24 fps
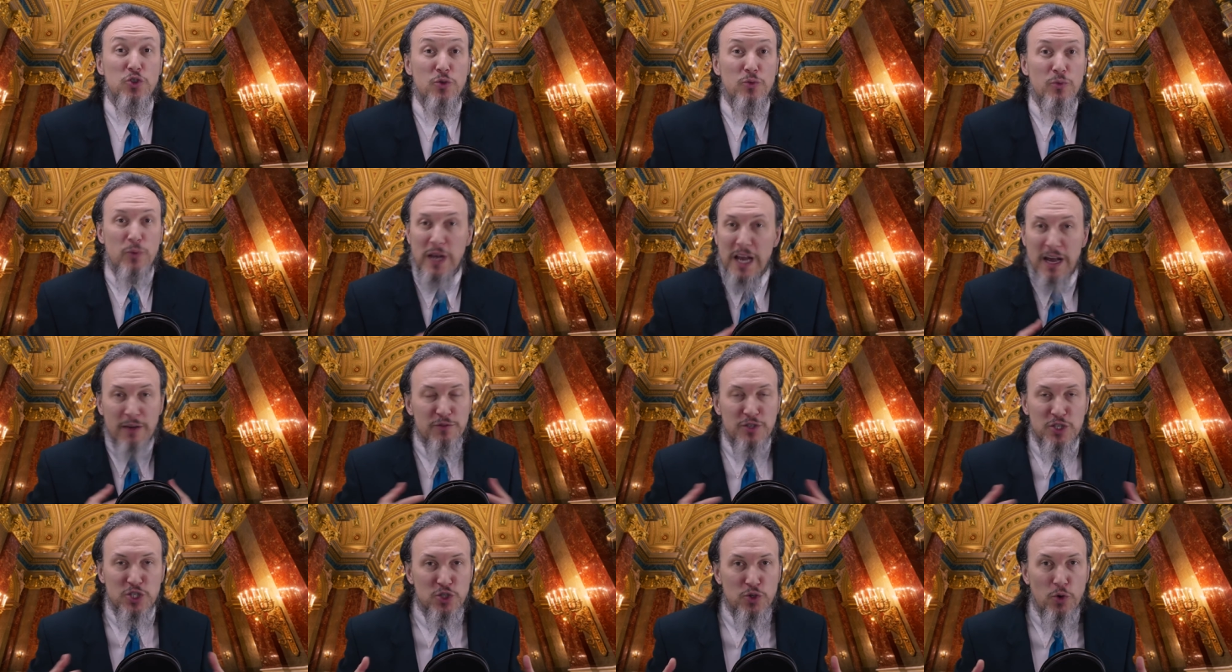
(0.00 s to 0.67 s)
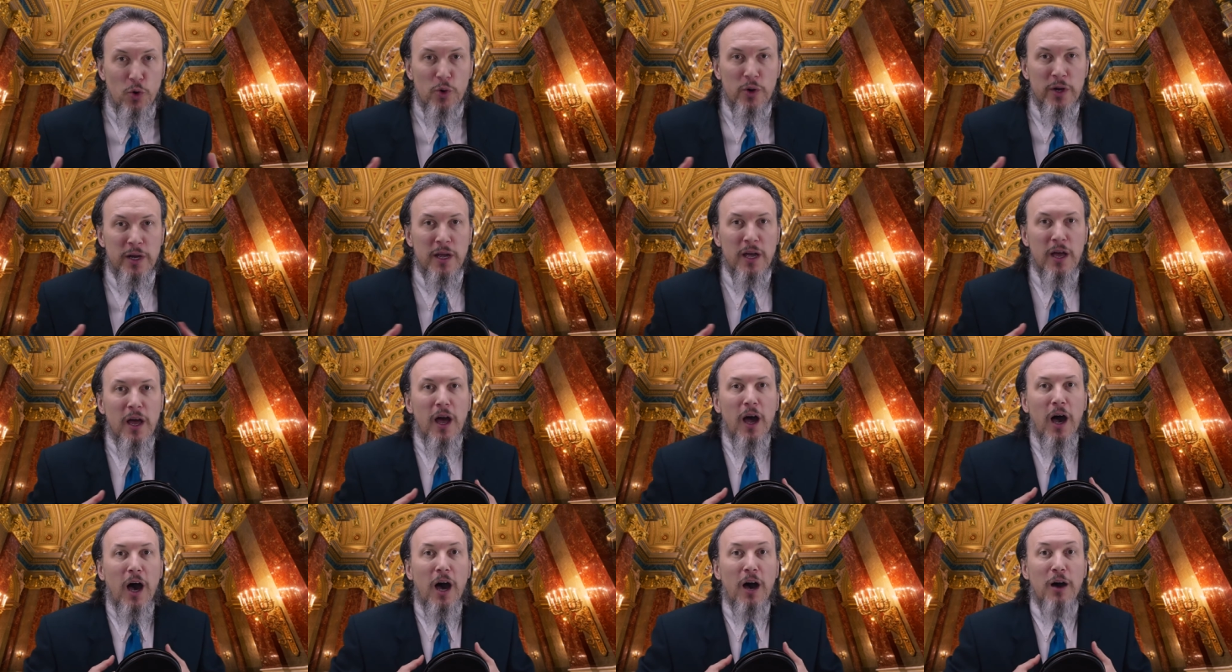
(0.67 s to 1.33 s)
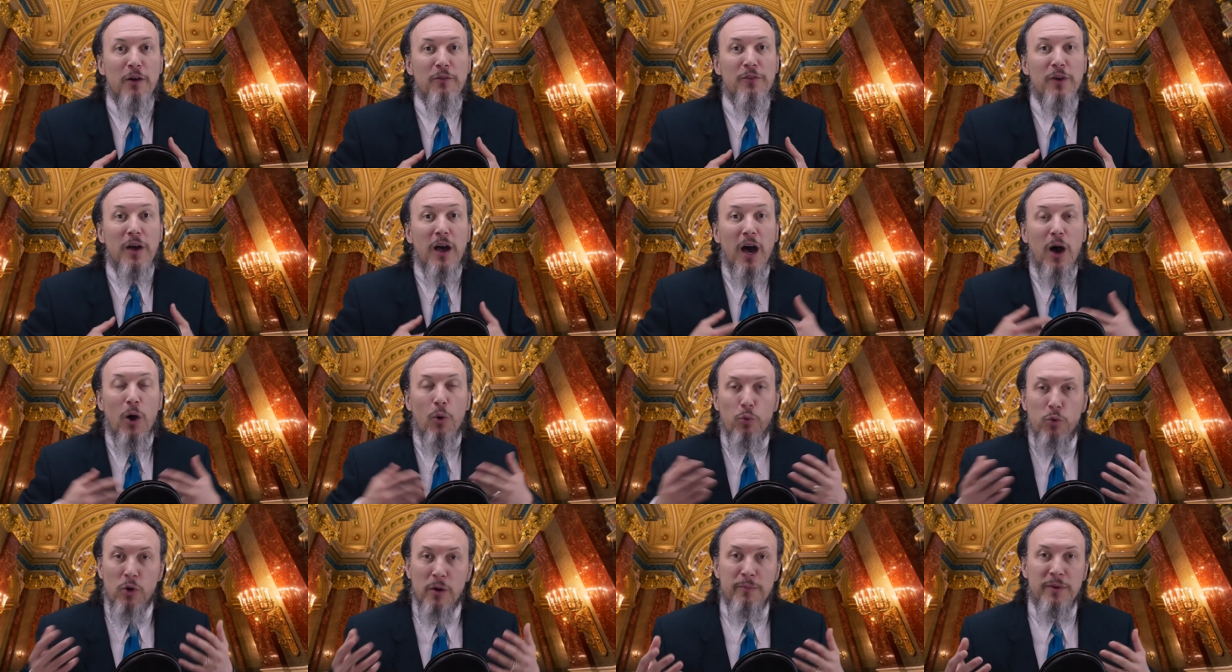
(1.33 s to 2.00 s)
we have the story of
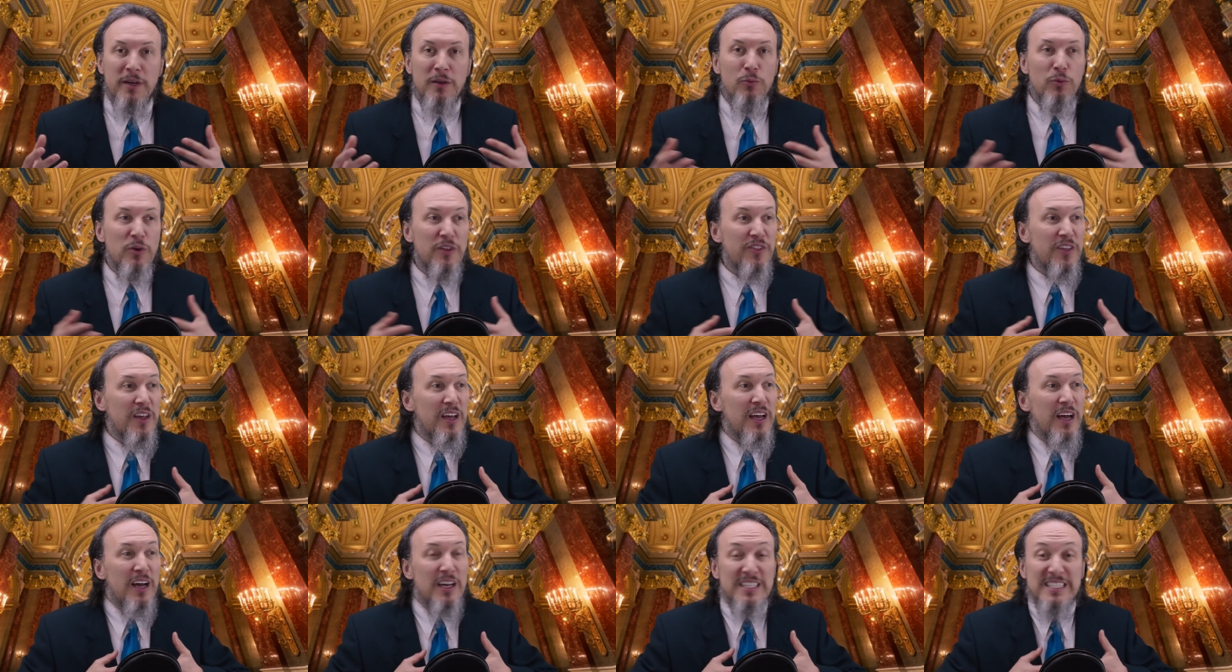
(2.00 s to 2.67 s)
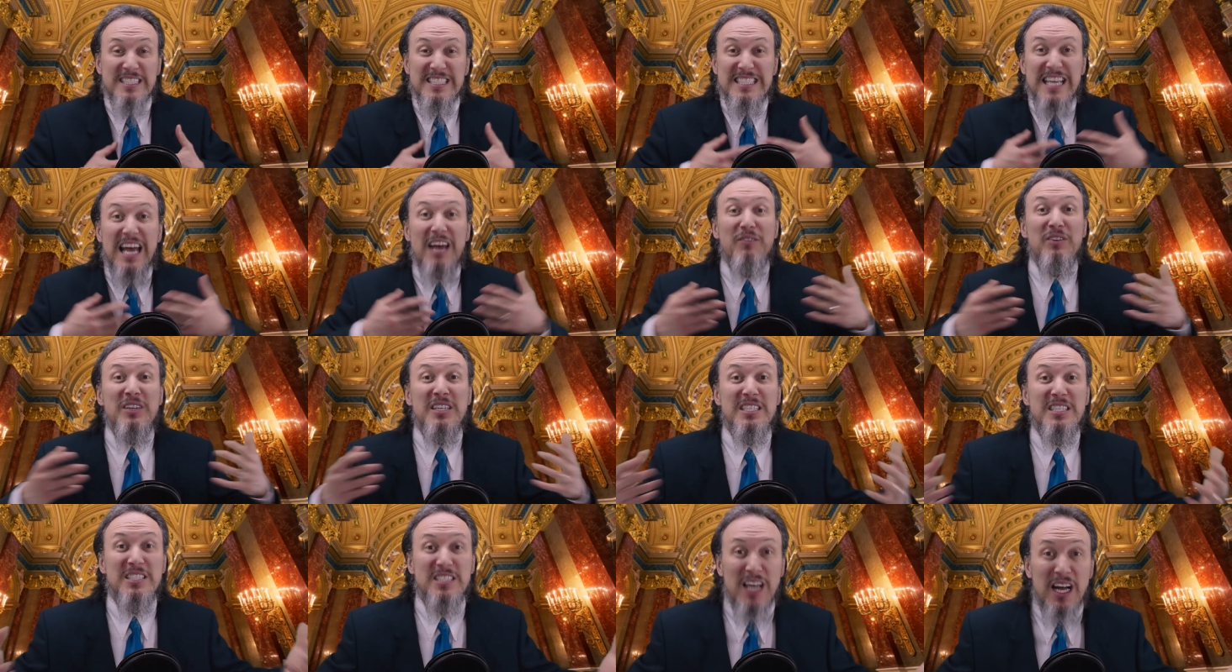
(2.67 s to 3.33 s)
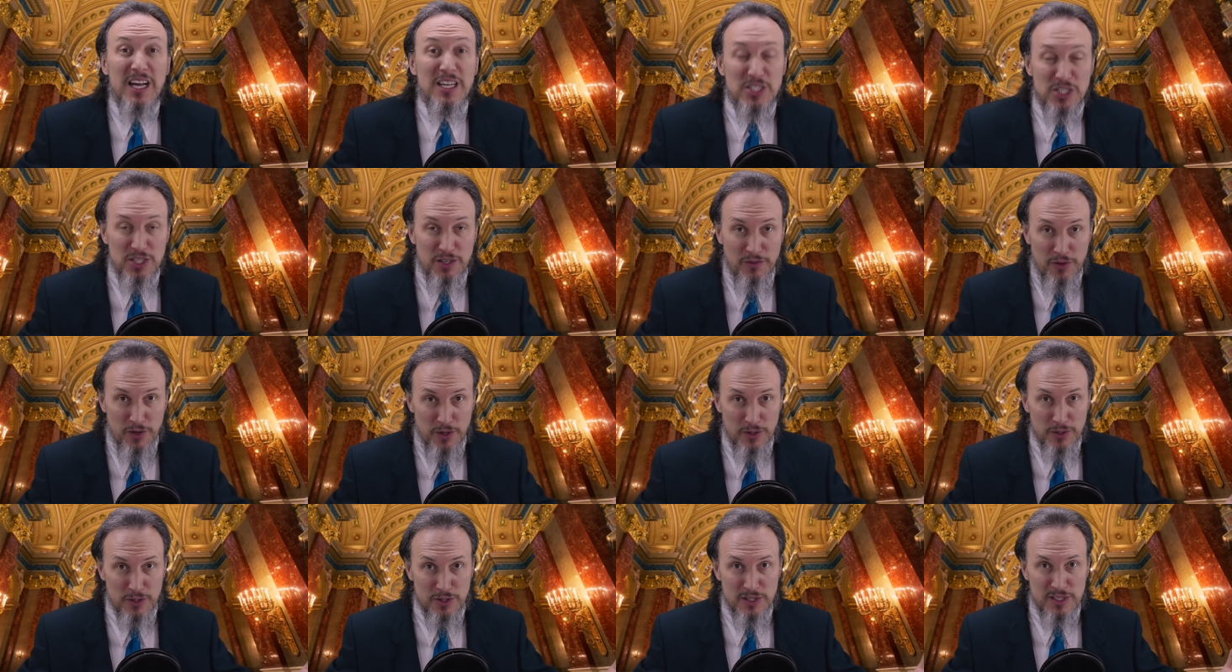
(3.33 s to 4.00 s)
a woman with seven sons of
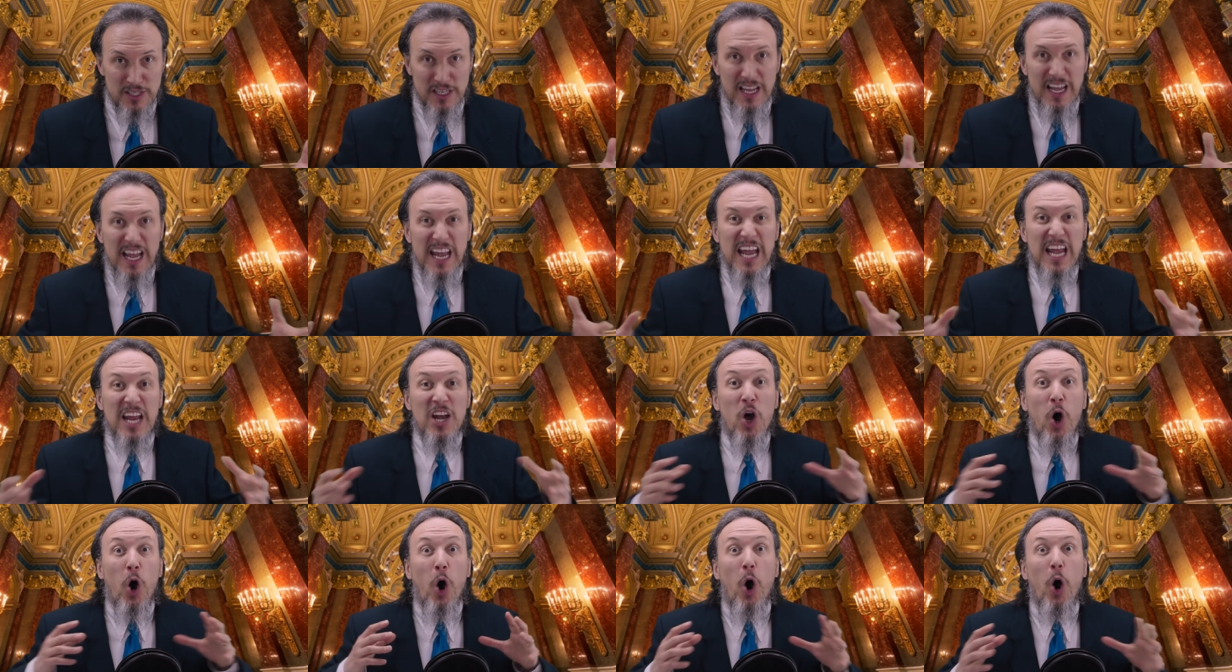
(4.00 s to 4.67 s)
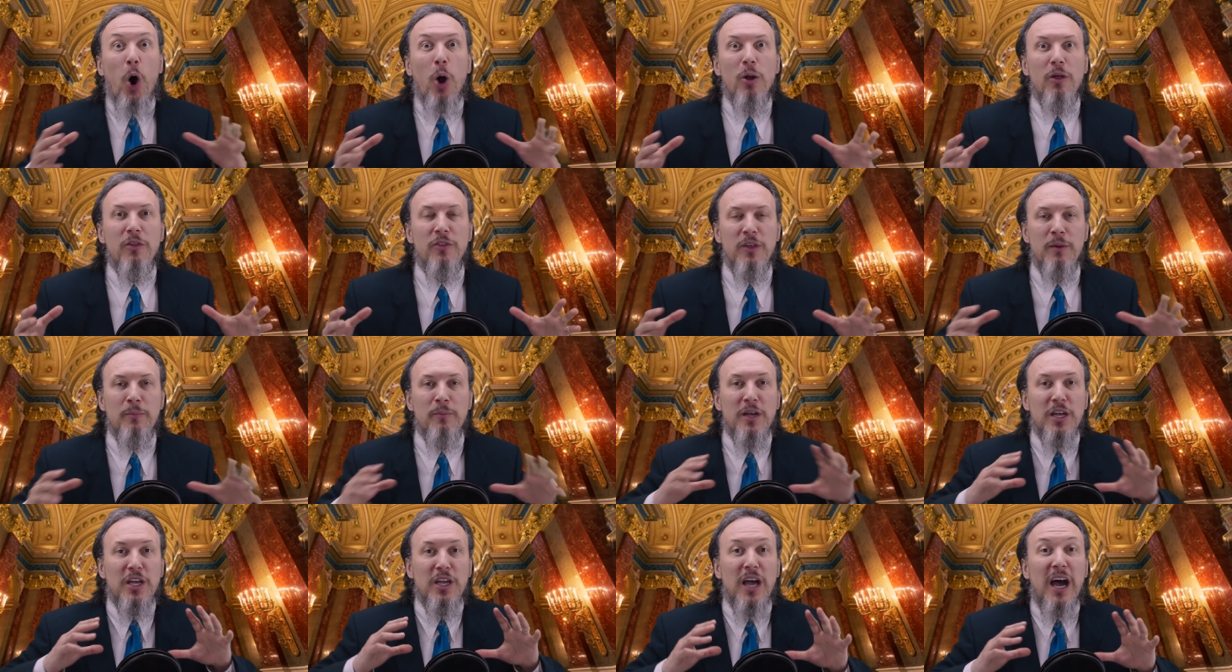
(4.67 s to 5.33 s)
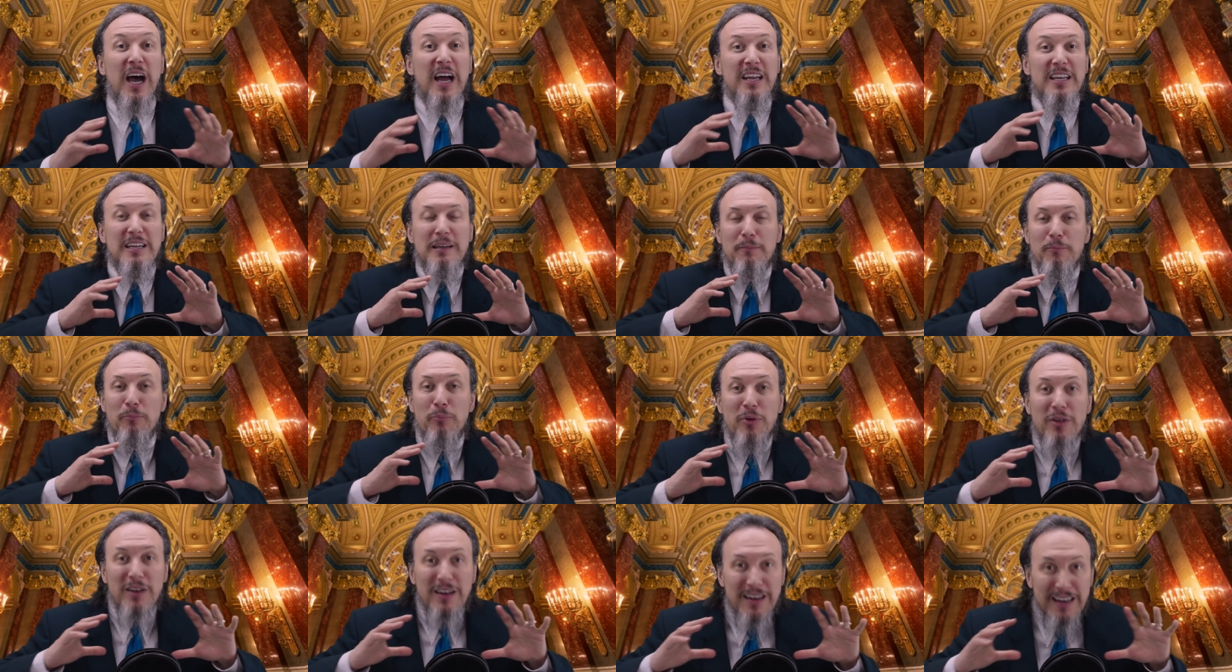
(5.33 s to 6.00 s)
hers, and all of them got
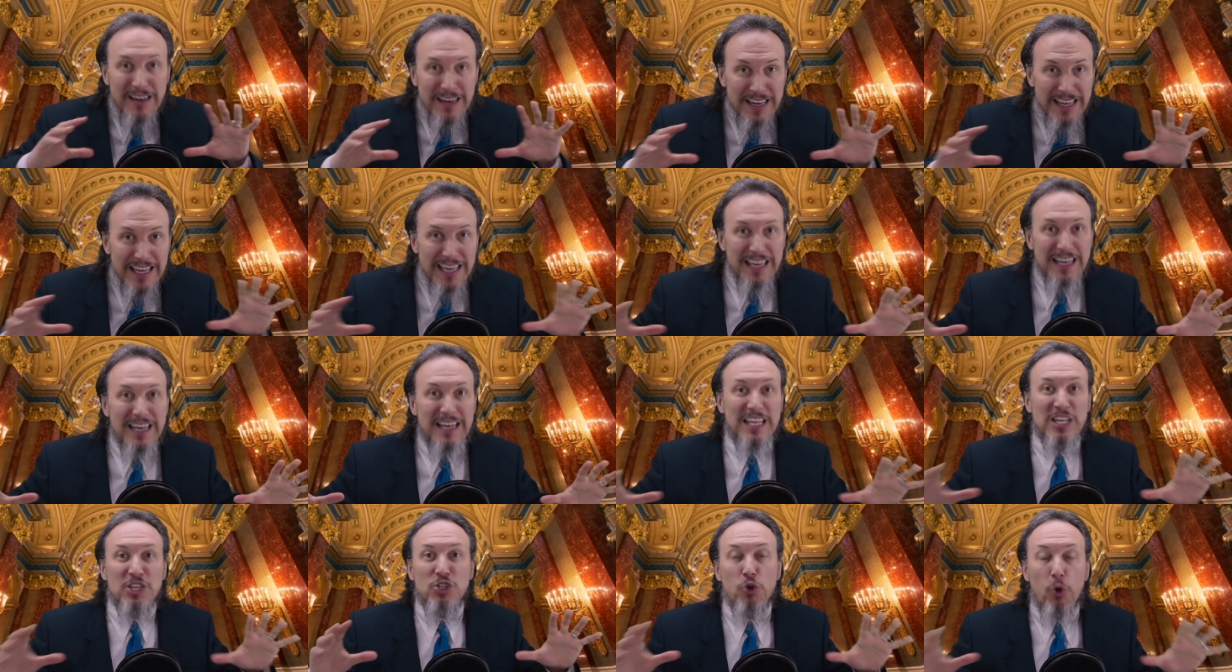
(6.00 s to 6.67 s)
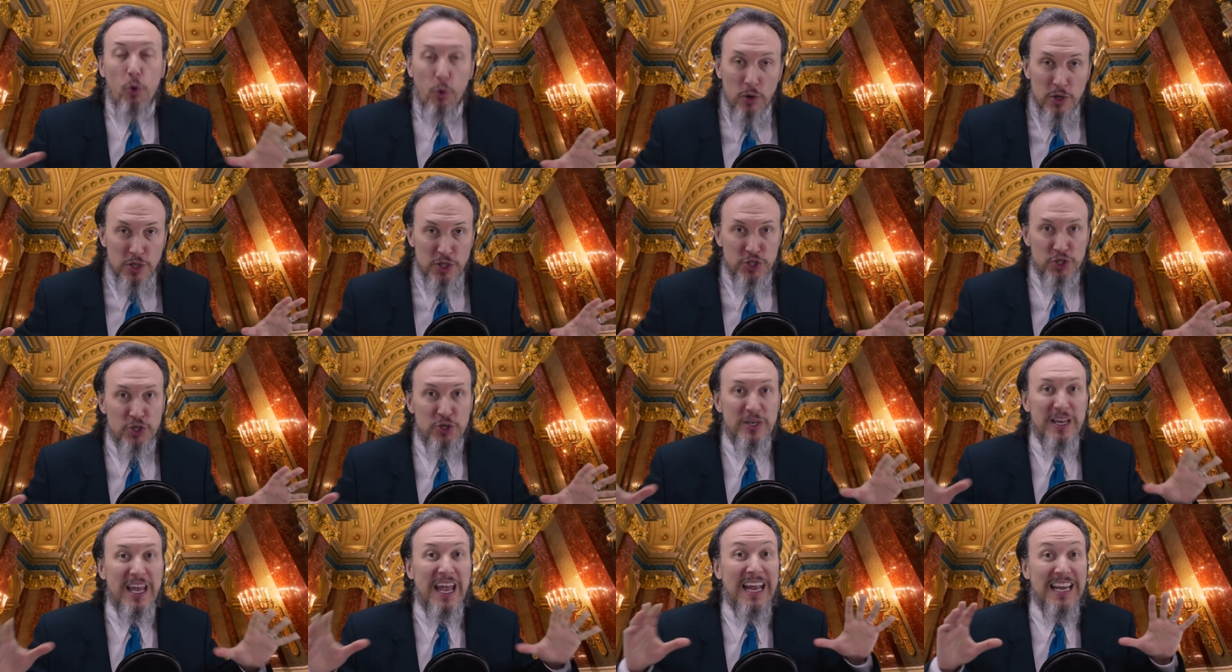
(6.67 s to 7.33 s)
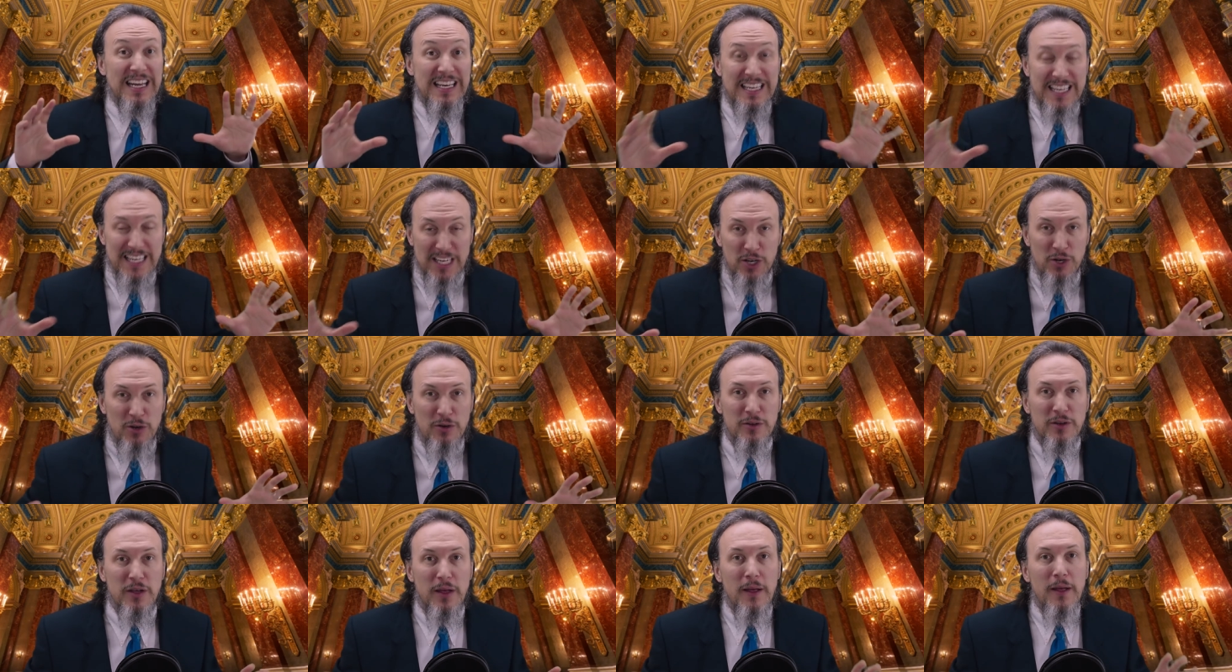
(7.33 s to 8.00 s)
completely tortured and
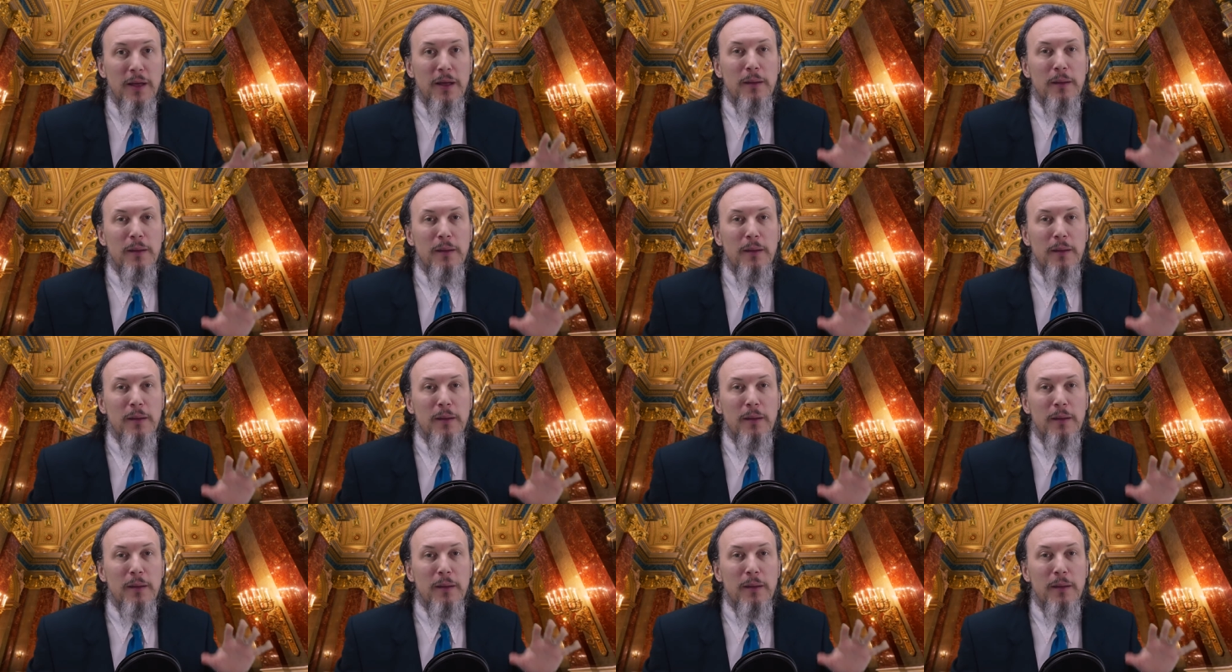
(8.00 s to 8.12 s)
killed